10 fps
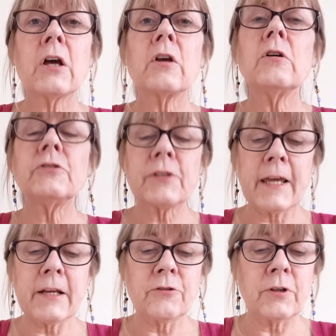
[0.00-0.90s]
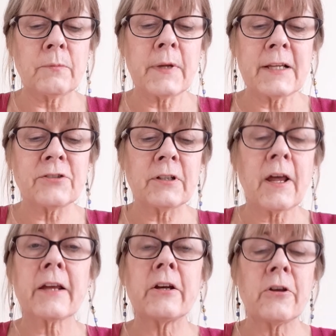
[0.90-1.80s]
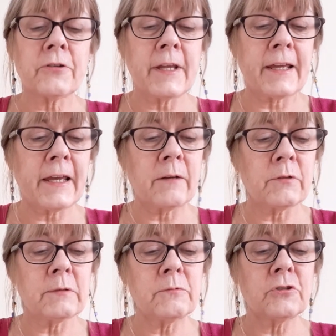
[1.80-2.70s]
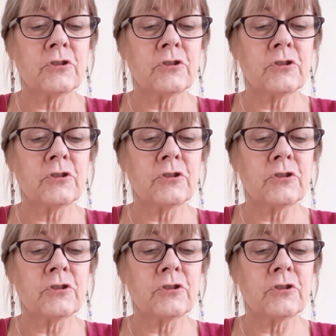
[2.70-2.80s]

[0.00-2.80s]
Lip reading: God's kingdom isn't like earthly kingdoms,